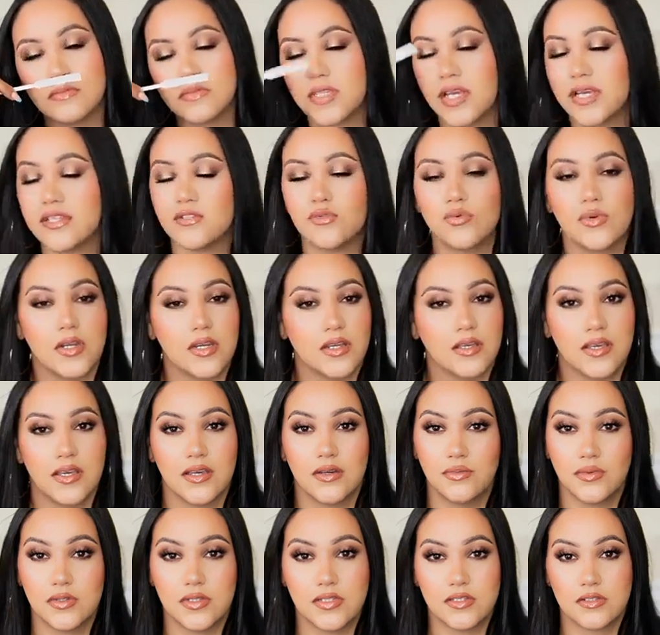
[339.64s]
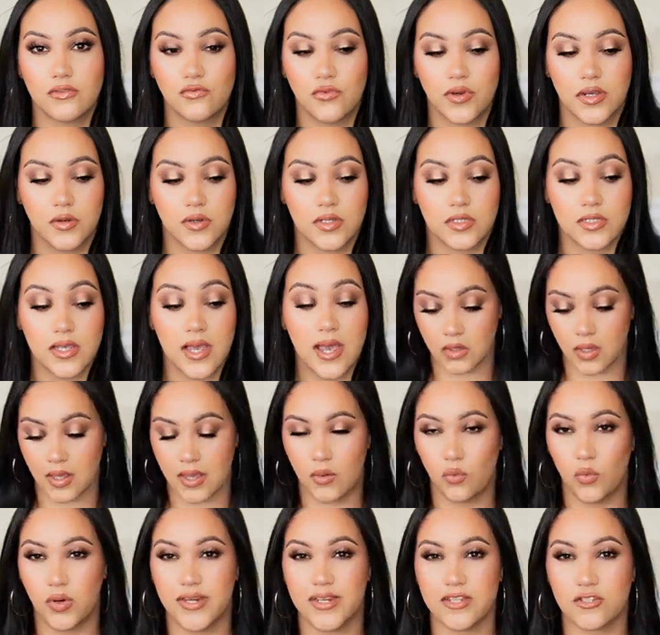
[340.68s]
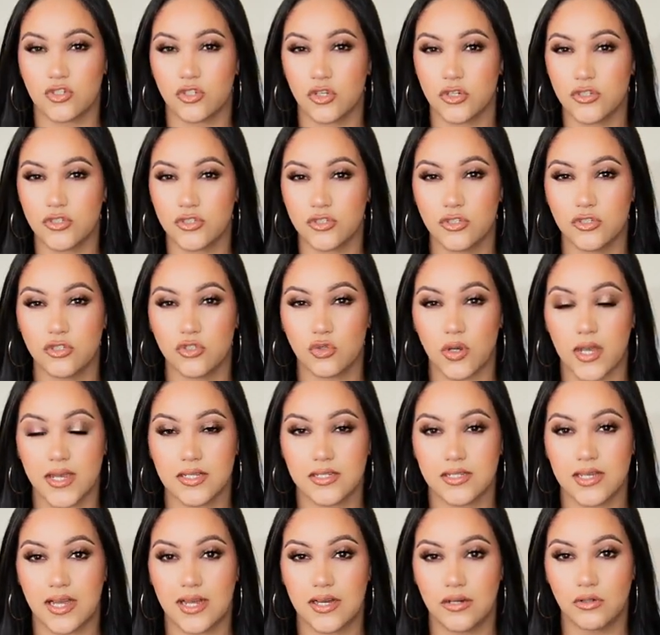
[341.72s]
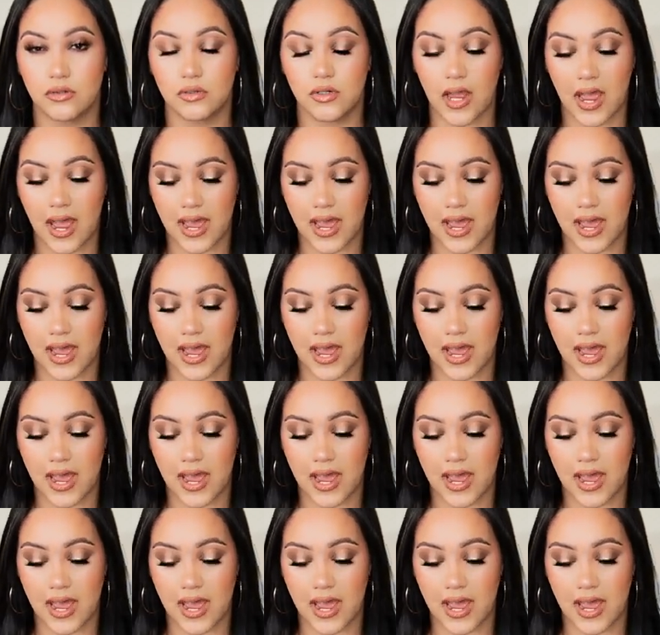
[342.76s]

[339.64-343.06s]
That's what I get with this fragrance. And when it starts to dry down,